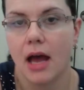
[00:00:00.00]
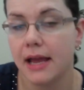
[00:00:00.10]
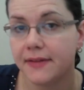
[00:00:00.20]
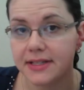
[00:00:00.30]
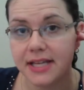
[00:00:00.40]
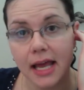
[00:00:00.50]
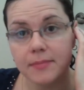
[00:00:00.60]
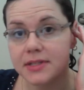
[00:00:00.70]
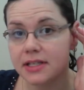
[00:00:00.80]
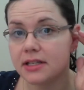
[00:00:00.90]
I've
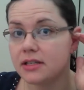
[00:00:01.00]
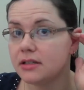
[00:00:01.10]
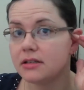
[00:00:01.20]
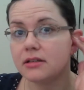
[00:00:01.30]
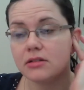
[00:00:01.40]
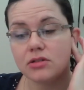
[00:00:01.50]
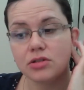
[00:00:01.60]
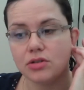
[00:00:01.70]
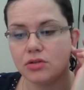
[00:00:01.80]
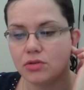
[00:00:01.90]
attempted
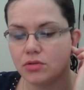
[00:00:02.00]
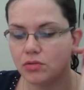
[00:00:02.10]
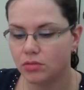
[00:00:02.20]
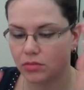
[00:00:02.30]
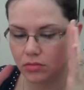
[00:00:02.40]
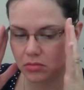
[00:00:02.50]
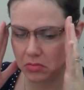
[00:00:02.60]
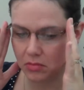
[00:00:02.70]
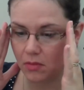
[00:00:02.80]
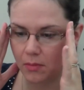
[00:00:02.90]
to
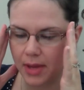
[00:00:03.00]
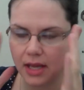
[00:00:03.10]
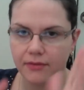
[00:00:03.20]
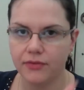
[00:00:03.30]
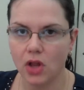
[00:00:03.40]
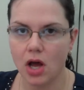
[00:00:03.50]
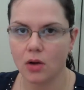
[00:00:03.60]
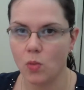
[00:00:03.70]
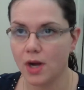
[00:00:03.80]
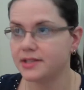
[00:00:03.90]
make a
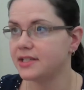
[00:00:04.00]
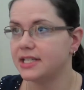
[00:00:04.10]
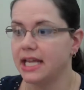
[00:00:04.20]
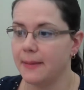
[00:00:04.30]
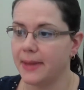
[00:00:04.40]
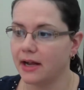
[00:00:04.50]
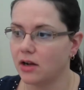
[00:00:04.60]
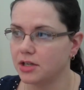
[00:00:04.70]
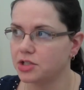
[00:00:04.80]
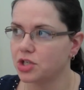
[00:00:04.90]
vlog once and to get back
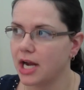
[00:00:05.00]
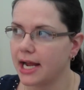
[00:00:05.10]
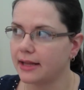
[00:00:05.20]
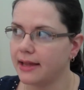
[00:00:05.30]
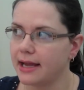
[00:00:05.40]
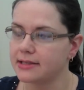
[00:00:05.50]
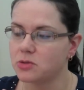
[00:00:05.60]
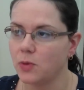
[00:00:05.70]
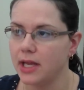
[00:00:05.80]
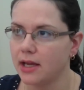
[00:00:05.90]
on track last
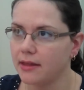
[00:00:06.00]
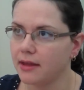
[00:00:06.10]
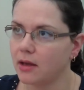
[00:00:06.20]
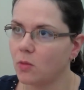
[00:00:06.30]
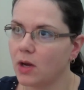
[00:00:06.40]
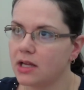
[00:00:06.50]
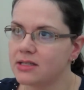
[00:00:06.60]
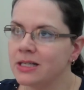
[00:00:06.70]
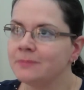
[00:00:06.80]
week, I think it was.